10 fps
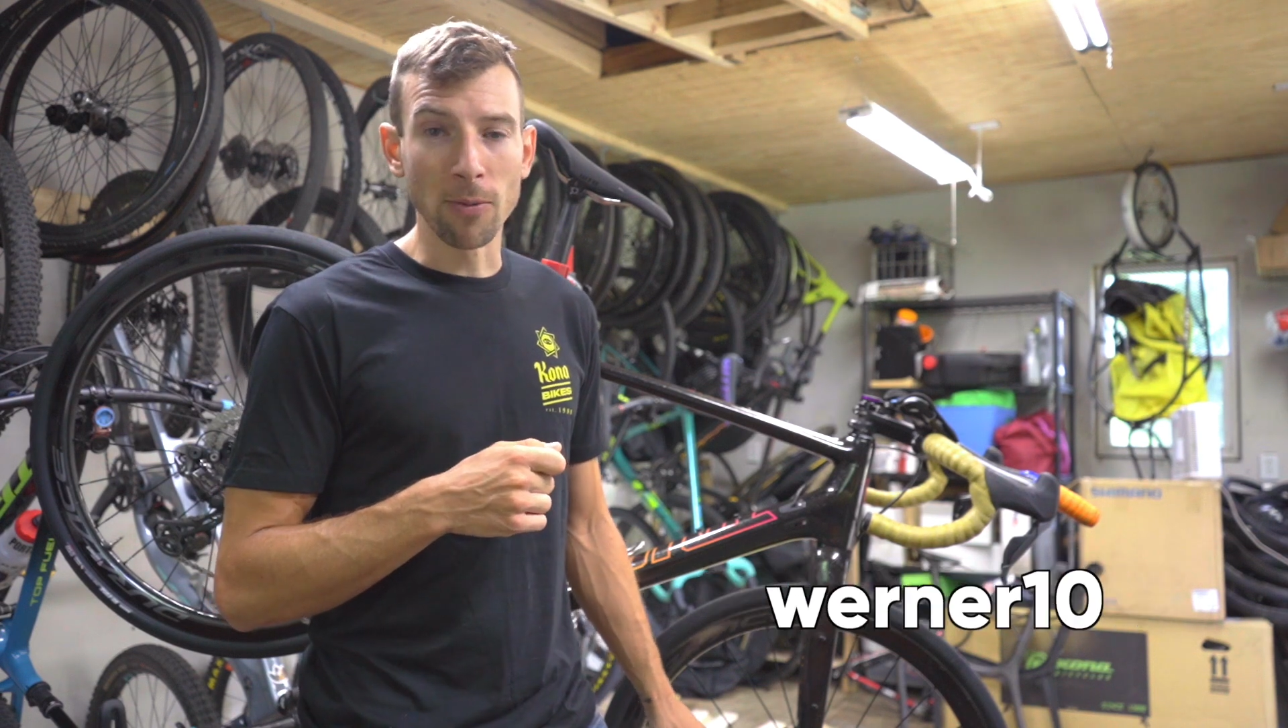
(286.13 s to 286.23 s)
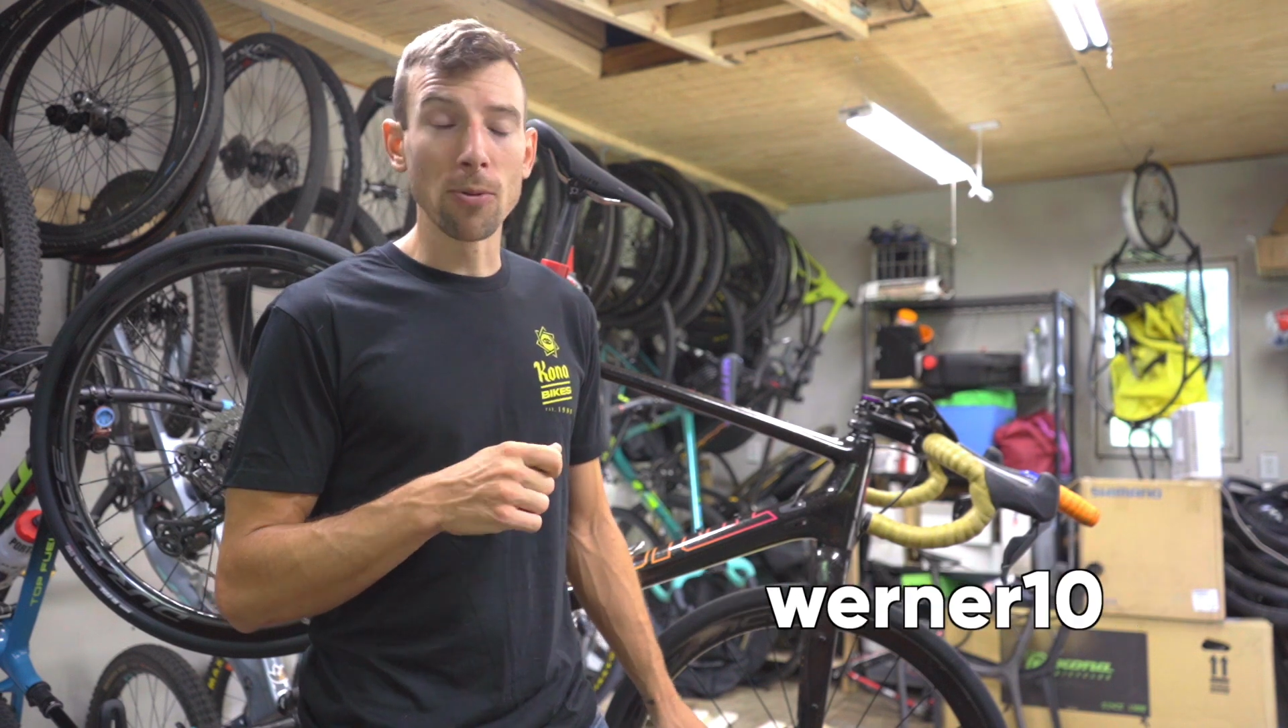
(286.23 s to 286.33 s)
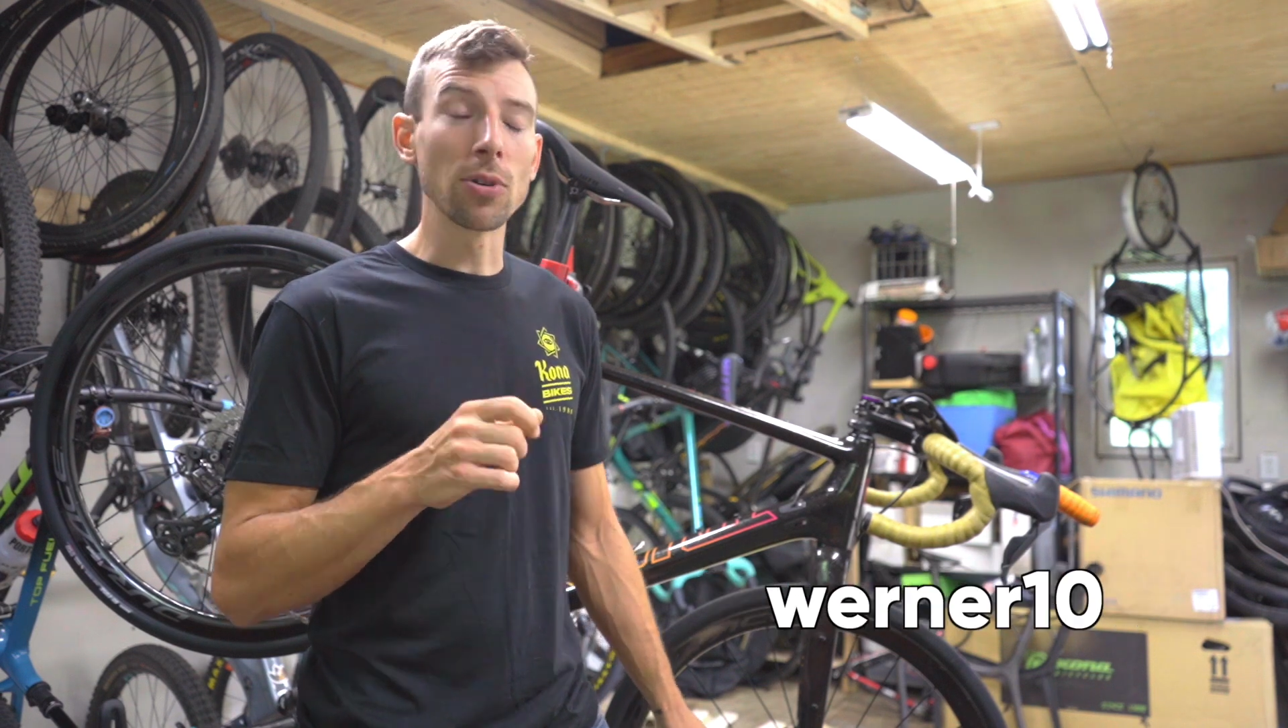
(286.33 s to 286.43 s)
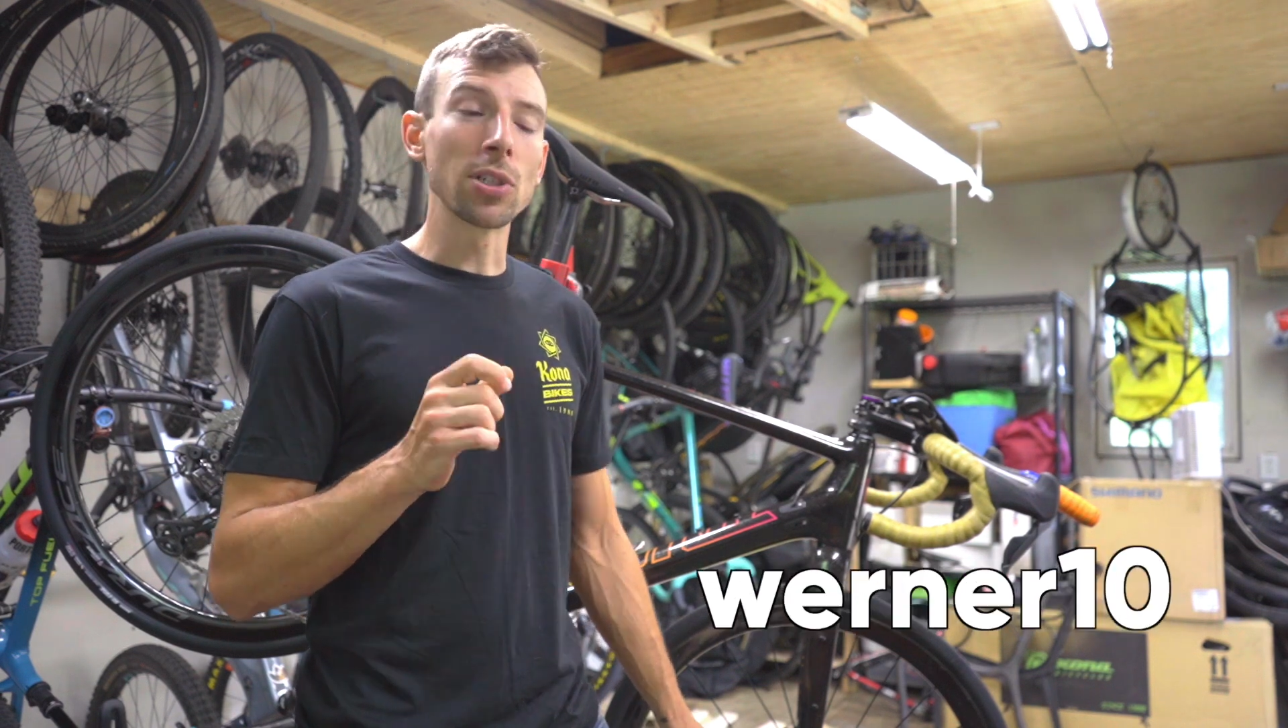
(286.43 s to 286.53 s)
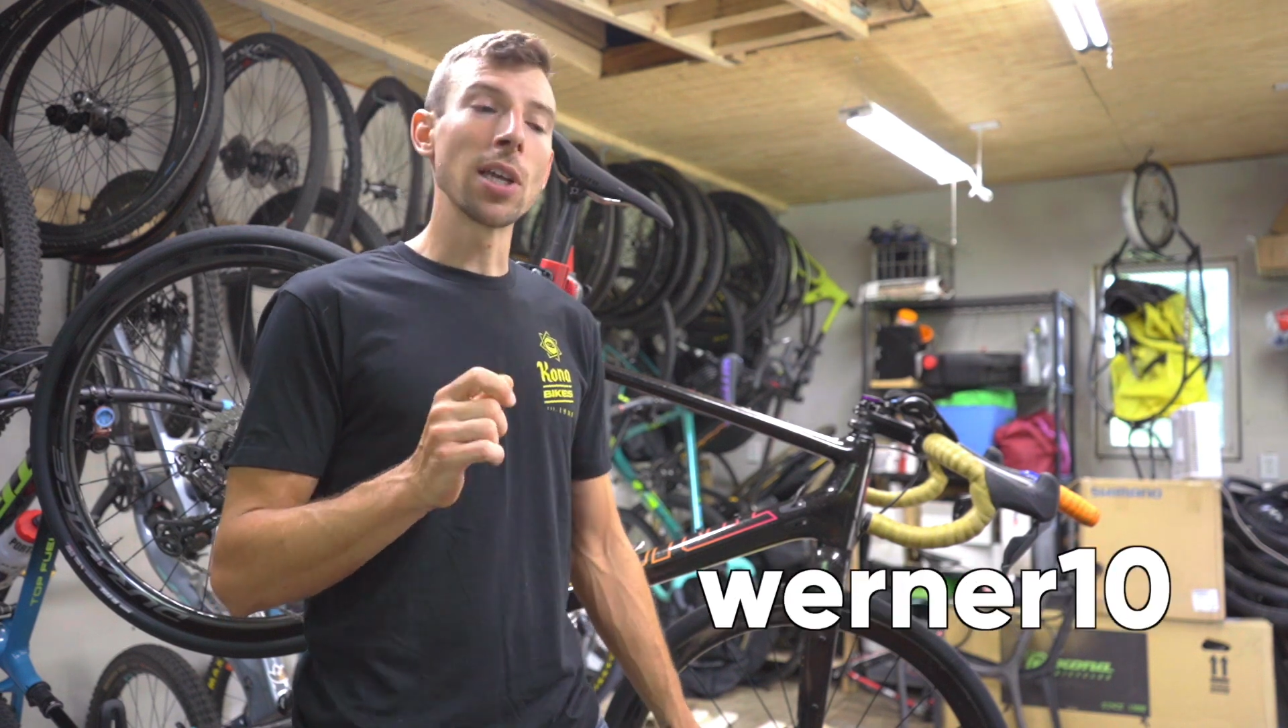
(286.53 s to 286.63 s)

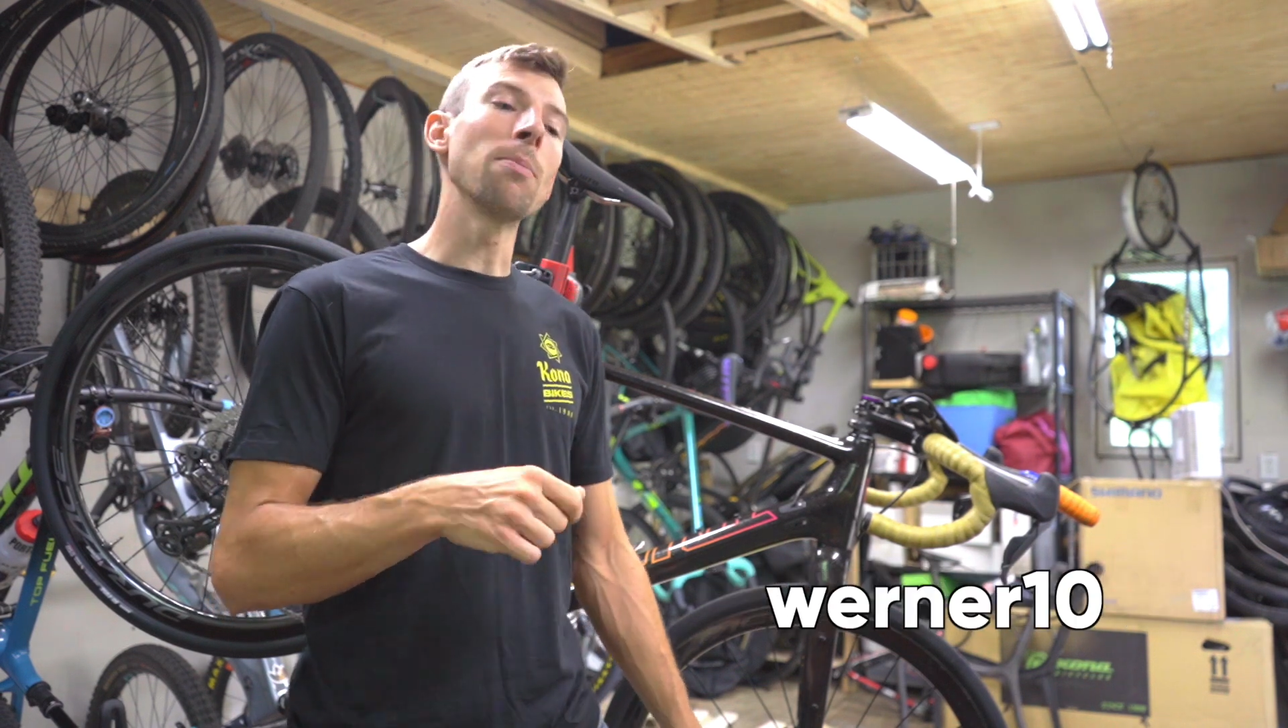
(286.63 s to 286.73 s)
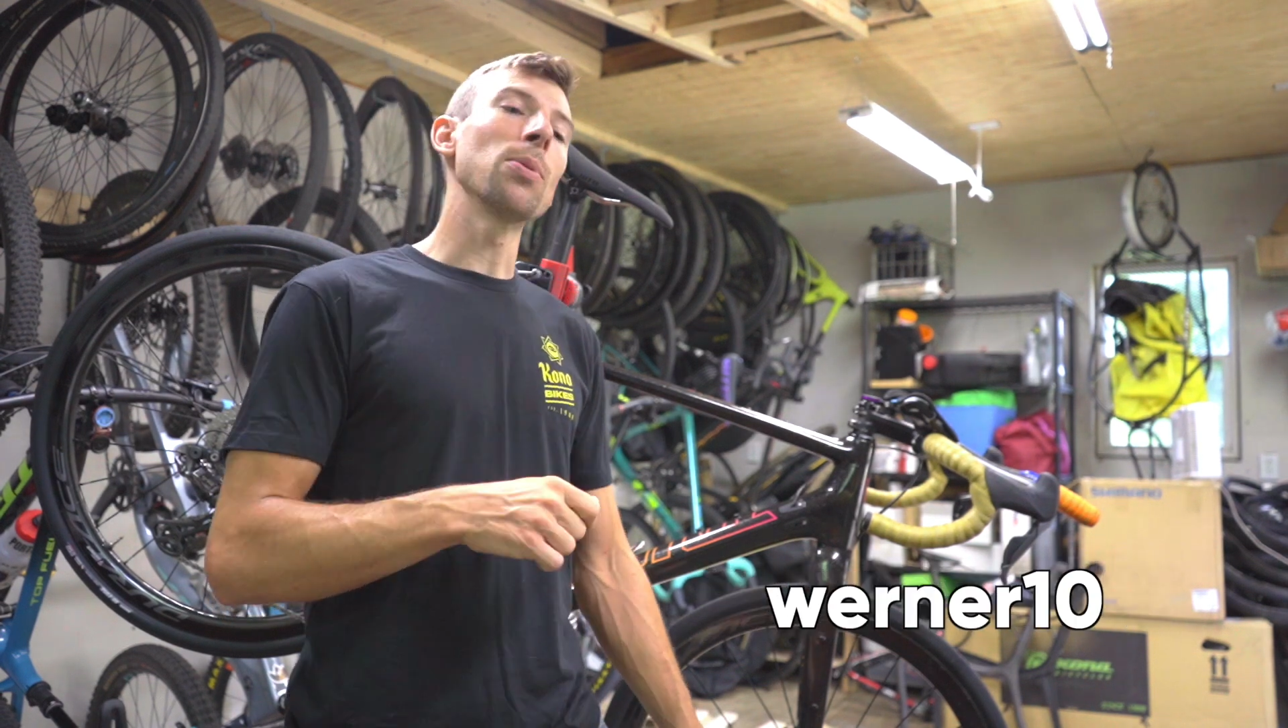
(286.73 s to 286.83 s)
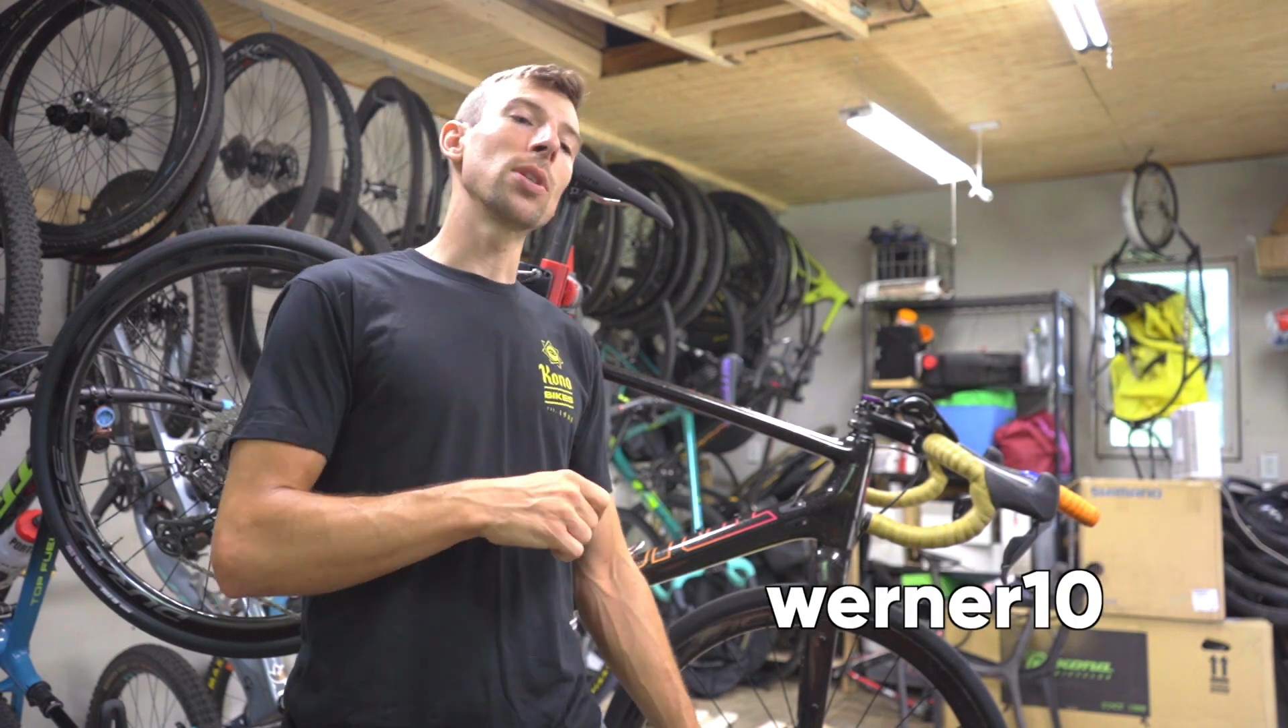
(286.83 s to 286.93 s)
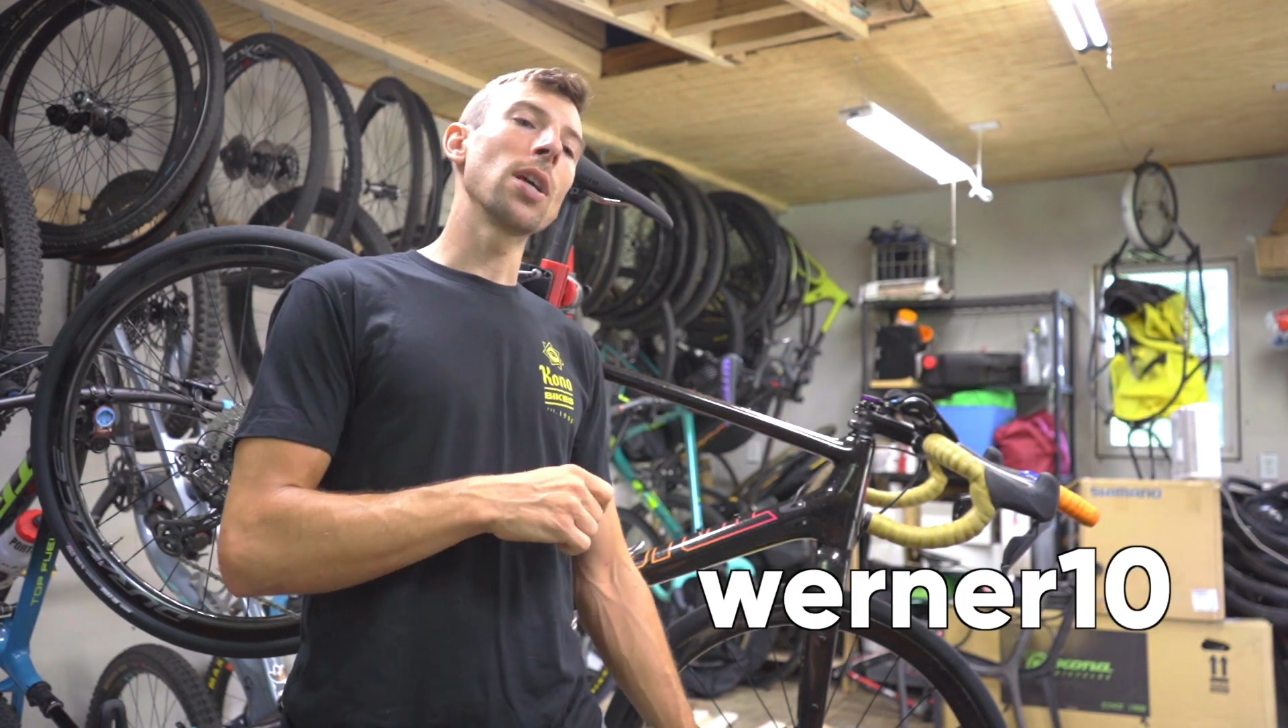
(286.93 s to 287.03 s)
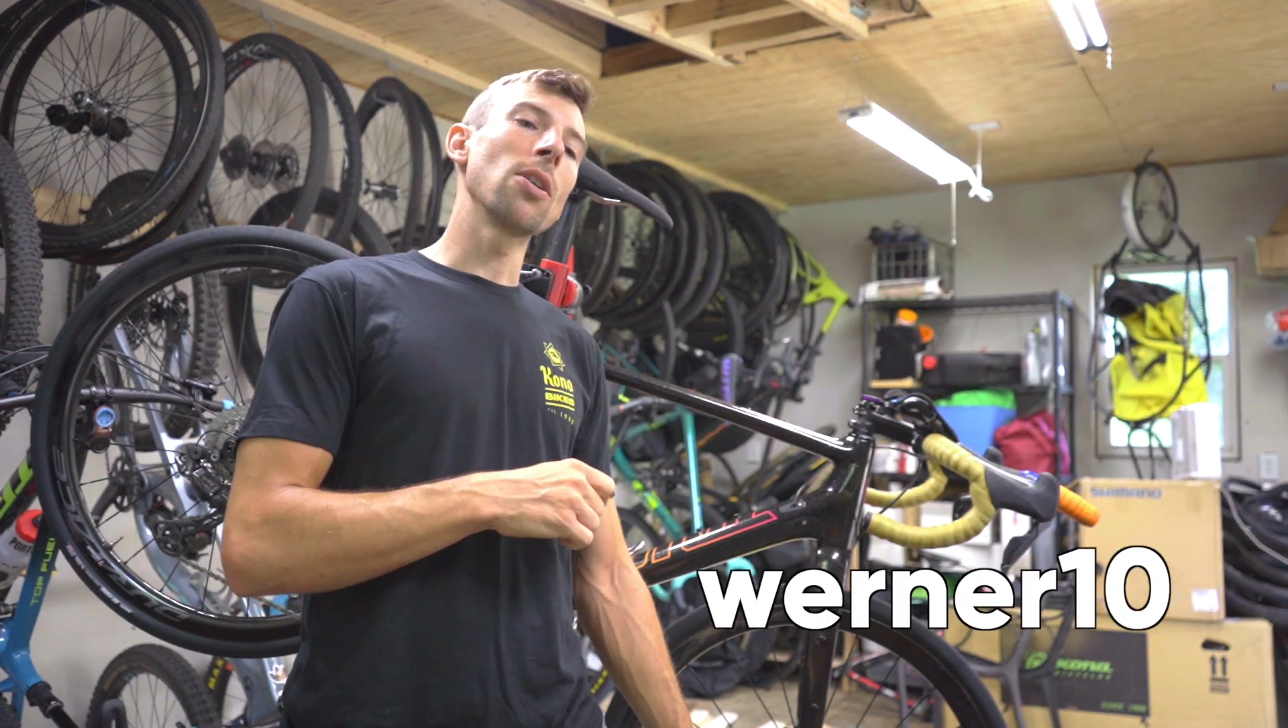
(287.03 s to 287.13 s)
for 10%